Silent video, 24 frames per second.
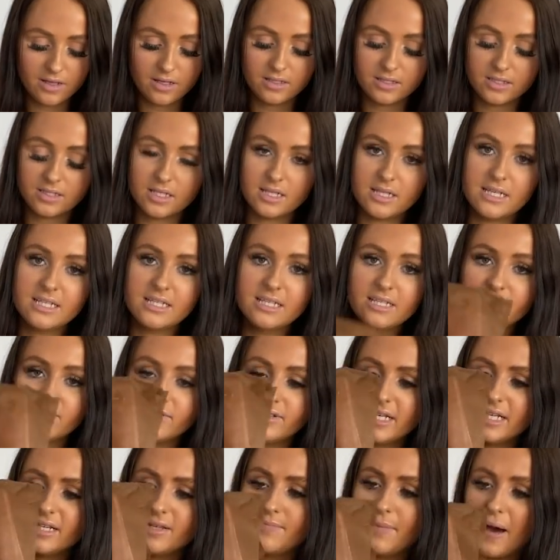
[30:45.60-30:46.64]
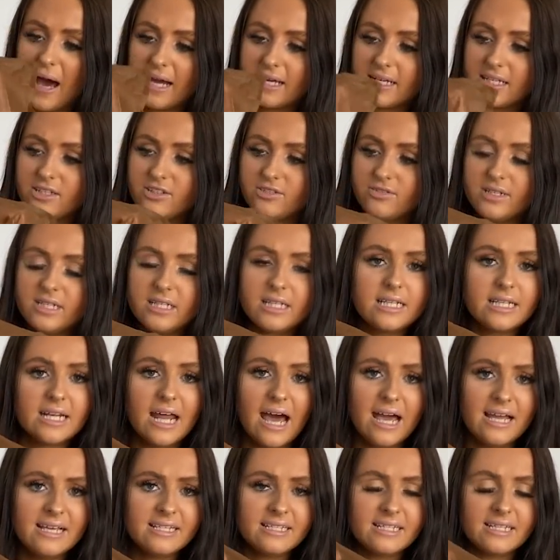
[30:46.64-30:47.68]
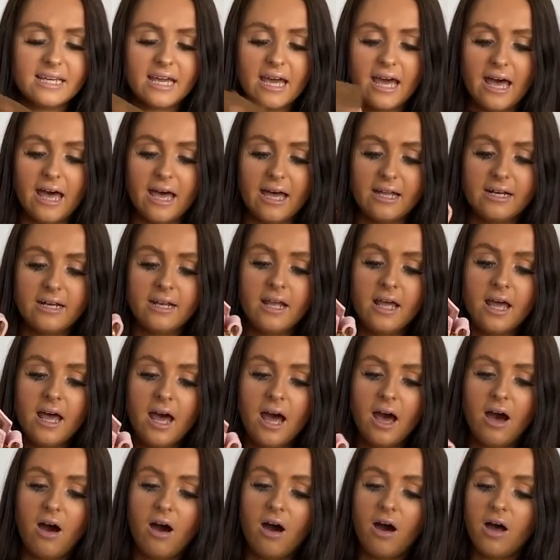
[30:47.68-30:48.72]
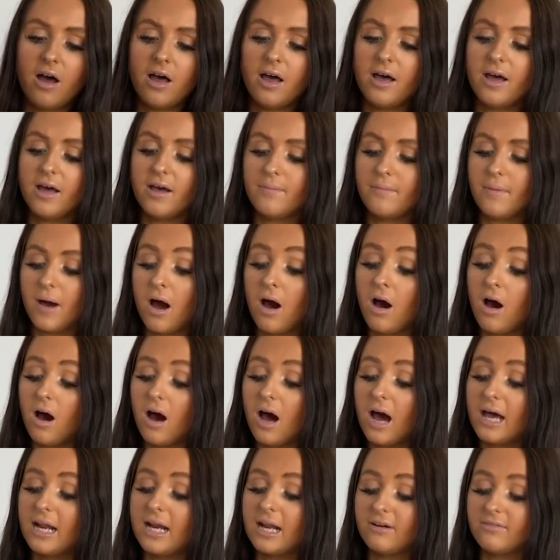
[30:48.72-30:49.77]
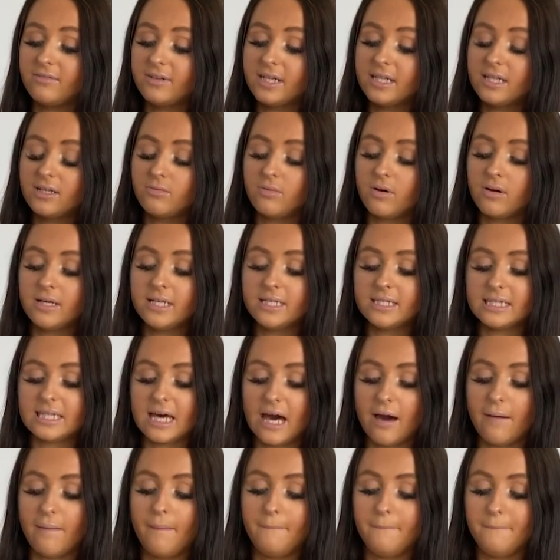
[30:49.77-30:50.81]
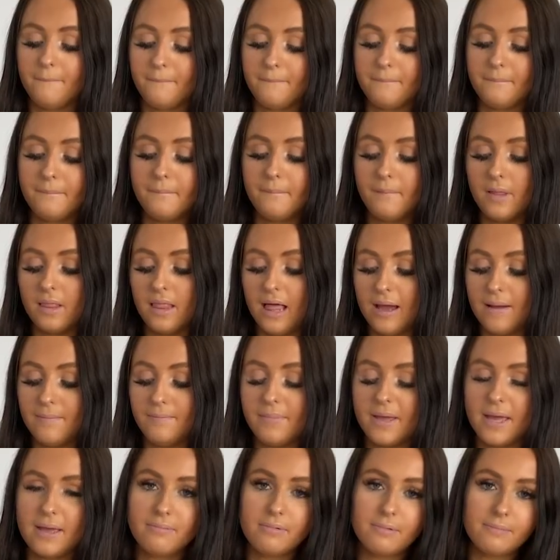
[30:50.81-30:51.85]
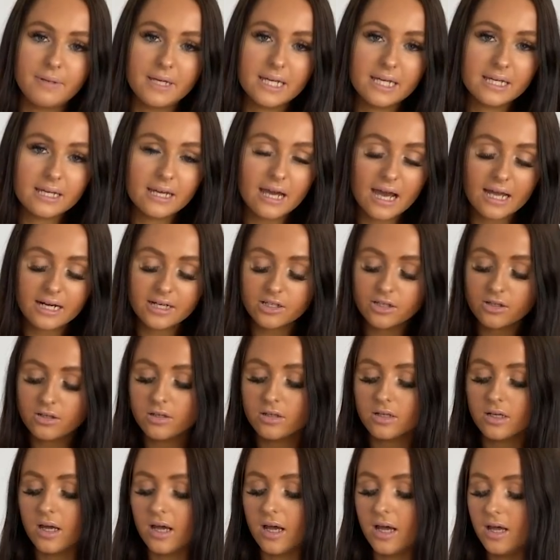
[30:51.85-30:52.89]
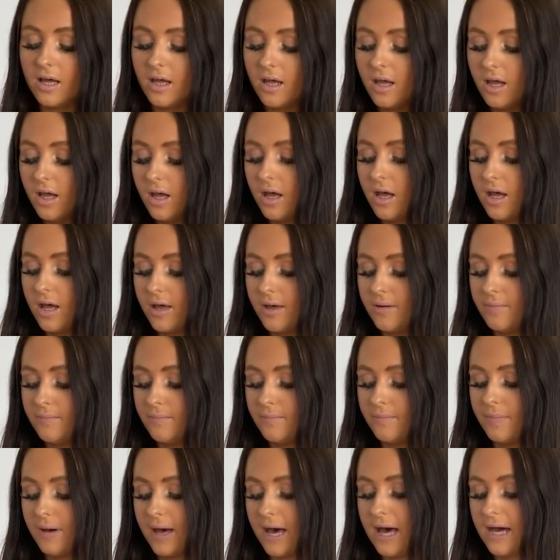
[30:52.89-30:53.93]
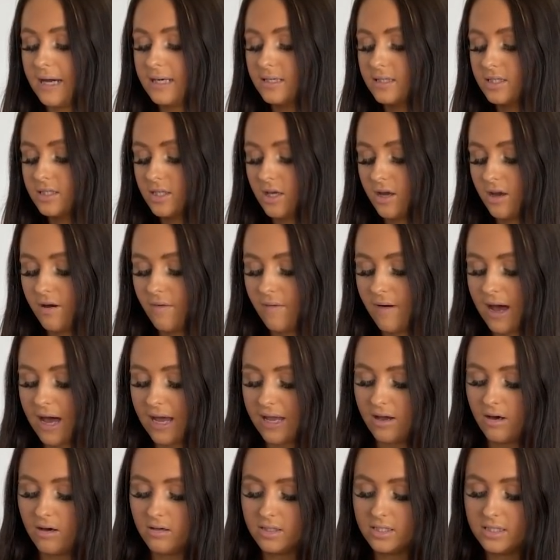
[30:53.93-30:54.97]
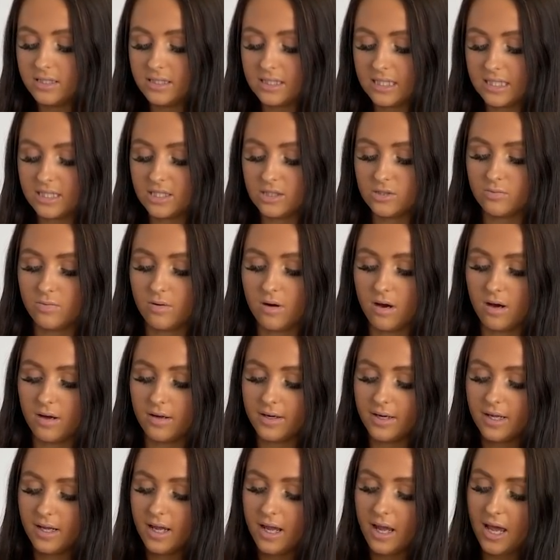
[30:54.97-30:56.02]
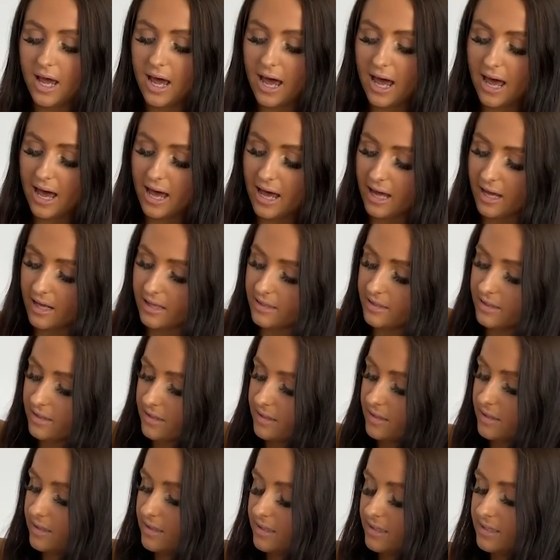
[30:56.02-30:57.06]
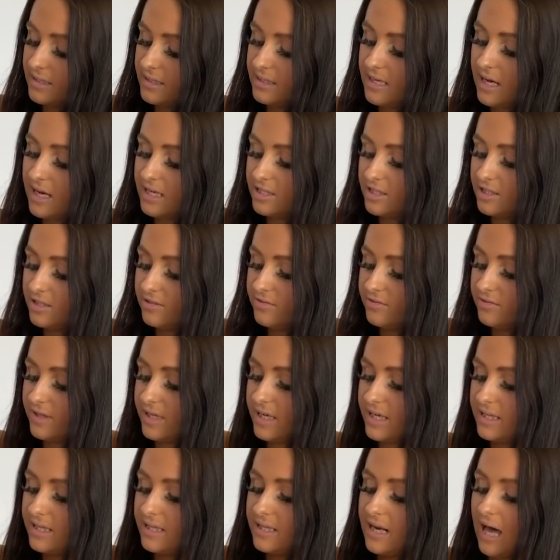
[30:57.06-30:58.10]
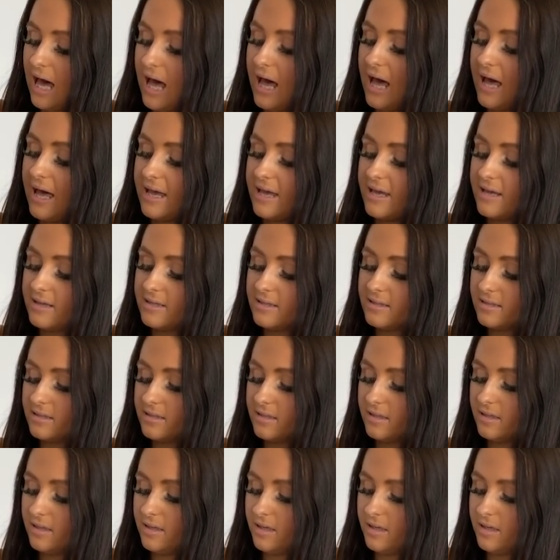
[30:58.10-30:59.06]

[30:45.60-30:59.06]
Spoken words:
So this is really packaged really nice again. Oh, and I really wanted that like baby pink kind of colour bag. So I ordered this one and this is actually really nice.